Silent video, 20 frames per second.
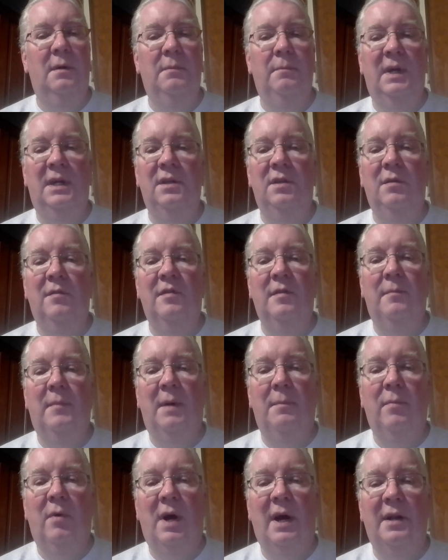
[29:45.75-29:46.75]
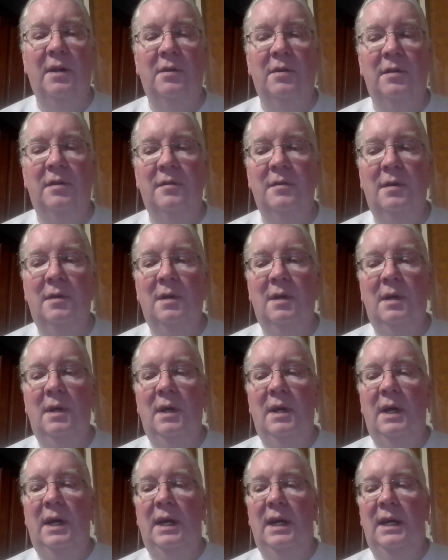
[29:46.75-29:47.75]
make use of my products,
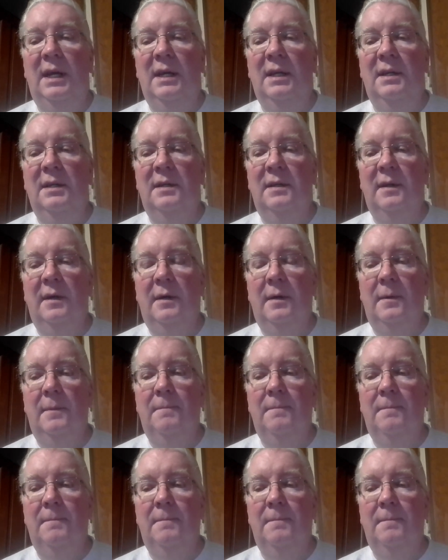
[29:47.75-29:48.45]
And